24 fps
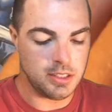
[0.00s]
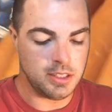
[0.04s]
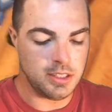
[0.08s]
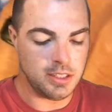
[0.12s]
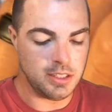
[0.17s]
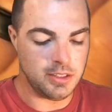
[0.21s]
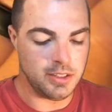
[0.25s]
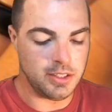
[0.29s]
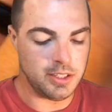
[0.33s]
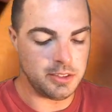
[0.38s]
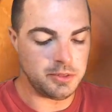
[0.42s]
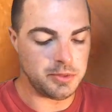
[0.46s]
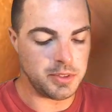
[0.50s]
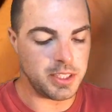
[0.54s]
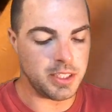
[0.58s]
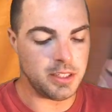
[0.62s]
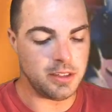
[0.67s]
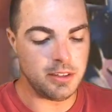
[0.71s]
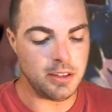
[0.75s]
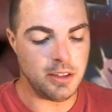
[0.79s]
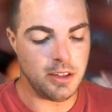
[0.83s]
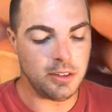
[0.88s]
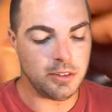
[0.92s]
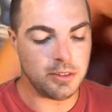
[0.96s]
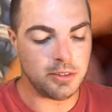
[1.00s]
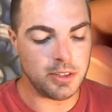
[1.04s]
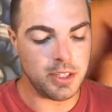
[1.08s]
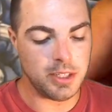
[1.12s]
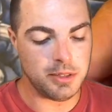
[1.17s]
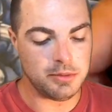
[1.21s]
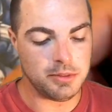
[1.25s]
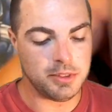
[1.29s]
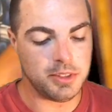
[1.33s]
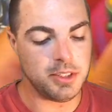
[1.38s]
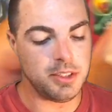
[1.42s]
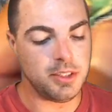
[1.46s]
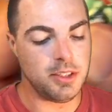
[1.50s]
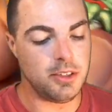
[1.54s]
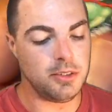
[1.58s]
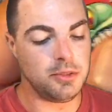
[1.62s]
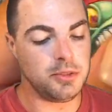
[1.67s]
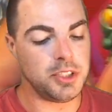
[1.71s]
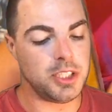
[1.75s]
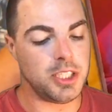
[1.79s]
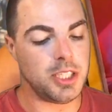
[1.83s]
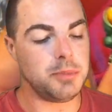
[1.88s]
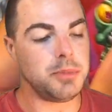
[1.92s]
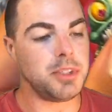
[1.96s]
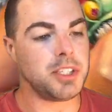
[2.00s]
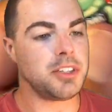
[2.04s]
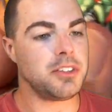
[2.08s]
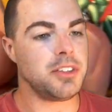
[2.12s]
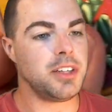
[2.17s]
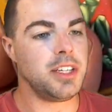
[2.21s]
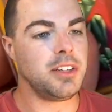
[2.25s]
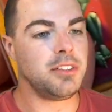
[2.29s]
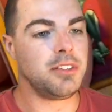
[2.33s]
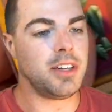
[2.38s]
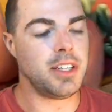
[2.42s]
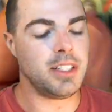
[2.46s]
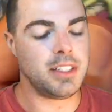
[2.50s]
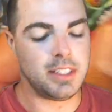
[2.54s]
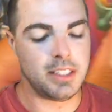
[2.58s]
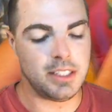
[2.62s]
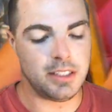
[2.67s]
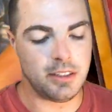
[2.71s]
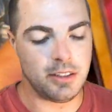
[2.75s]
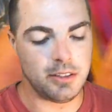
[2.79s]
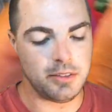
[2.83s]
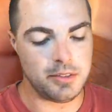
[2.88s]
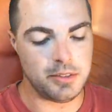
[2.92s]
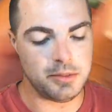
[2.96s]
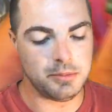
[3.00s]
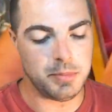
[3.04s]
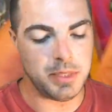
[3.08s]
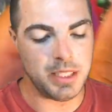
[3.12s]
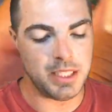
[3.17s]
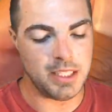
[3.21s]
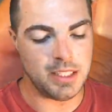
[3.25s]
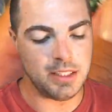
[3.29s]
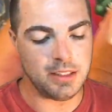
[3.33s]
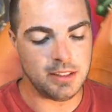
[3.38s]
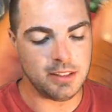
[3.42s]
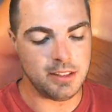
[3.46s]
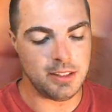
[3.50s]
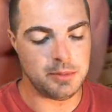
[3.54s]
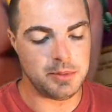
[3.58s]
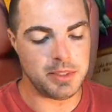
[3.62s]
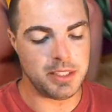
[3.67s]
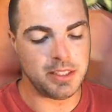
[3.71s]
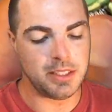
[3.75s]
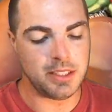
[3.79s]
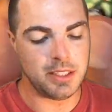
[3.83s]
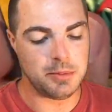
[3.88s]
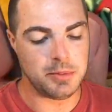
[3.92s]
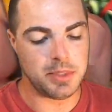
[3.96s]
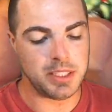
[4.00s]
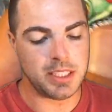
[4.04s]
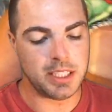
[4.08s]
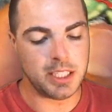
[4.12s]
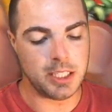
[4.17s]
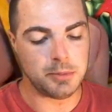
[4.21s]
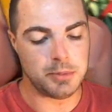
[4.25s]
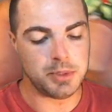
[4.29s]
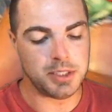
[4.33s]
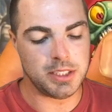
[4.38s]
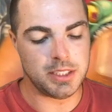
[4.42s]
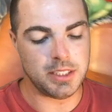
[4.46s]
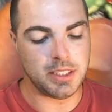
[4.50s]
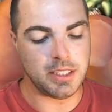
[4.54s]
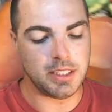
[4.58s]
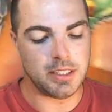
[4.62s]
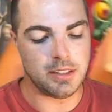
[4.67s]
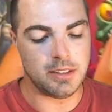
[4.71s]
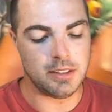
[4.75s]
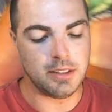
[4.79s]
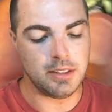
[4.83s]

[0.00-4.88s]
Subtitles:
Oh, there we go. Oh, yeah. Ojama Green right there off the bat. I mean, how many copies of that?